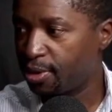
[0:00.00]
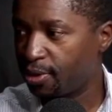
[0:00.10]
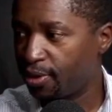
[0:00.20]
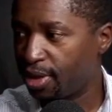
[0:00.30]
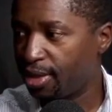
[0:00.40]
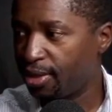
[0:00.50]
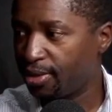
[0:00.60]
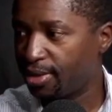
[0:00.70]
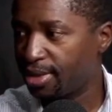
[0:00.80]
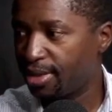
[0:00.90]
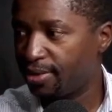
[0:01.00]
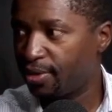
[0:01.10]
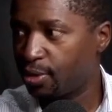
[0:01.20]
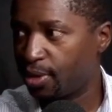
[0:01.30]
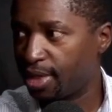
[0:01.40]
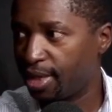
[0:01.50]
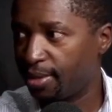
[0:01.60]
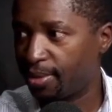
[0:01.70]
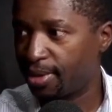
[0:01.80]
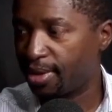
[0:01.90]
if you click on Start Virtual
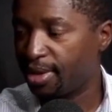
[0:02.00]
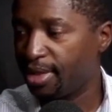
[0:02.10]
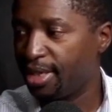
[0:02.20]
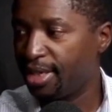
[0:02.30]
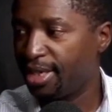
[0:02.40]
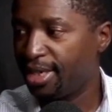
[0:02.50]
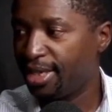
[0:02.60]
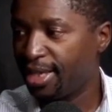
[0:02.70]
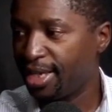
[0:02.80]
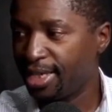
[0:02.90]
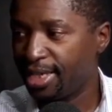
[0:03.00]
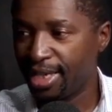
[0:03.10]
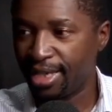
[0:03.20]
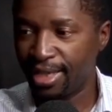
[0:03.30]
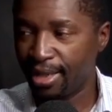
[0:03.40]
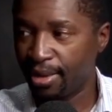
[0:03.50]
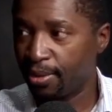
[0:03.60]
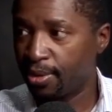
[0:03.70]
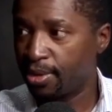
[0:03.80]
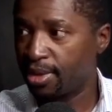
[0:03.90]
Camera, then it
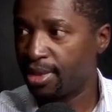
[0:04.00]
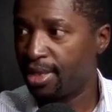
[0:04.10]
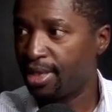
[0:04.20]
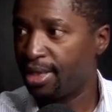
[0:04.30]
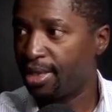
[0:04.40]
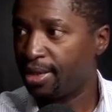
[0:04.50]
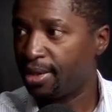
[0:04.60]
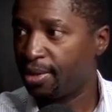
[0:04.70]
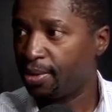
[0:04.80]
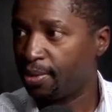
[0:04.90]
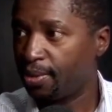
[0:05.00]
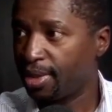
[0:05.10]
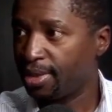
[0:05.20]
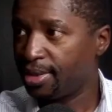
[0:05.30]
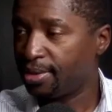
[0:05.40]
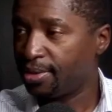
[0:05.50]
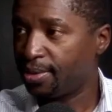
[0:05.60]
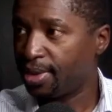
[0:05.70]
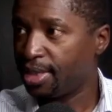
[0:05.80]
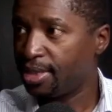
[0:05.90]
enables what
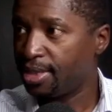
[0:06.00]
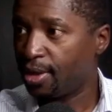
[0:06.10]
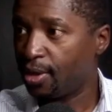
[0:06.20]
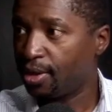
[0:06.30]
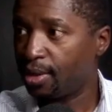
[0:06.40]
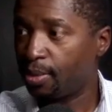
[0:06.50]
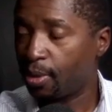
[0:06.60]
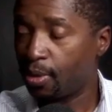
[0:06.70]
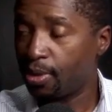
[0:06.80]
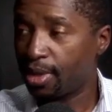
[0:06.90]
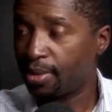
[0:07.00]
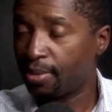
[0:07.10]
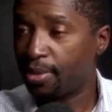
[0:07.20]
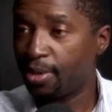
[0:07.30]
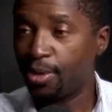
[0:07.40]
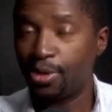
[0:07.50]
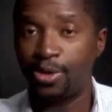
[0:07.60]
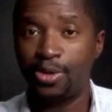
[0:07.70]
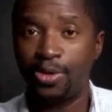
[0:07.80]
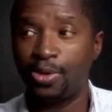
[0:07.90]
is on the program
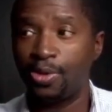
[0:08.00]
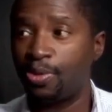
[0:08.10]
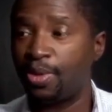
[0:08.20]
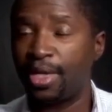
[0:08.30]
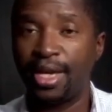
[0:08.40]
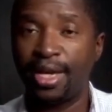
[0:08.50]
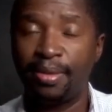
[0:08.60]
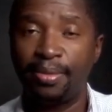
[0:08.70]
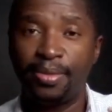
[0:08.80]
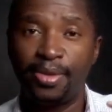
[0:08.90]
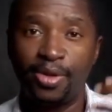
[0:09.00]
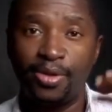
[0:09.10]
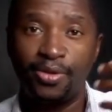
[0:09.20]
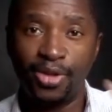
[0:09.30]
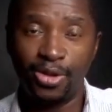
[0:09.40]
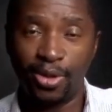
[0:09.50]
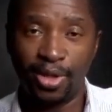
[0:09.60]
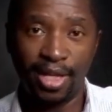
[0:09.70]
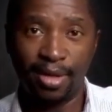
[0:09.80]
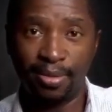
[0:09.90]
to become your virtual
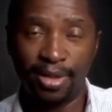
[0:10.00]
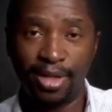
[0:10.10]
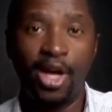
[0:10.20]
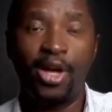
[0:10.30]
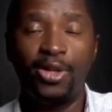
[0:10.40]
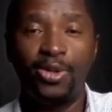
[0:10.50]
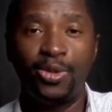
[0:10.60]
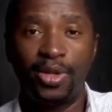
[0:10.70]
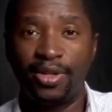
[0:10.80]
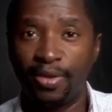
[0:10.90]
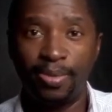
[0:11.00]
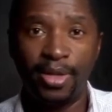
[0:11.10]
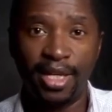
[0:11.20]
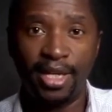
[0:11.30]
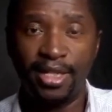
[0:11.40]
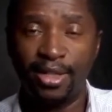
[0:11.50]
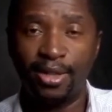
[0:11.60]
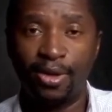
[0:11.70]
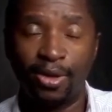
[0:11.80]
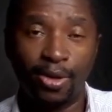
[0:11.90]
camera to whatever application
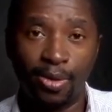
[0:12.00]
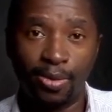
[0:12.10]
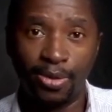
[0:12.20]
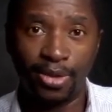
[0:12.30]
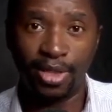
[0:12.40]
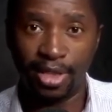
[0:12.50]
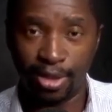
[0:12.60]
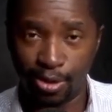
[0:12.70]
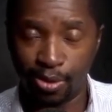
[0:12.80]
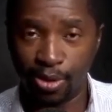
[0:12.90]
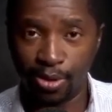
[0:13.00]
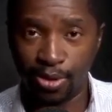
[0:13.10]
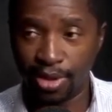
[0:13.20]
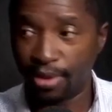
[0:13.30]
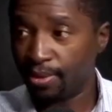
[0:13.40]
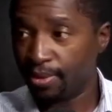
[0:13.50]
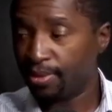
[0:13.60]
on the computer that you'll be using.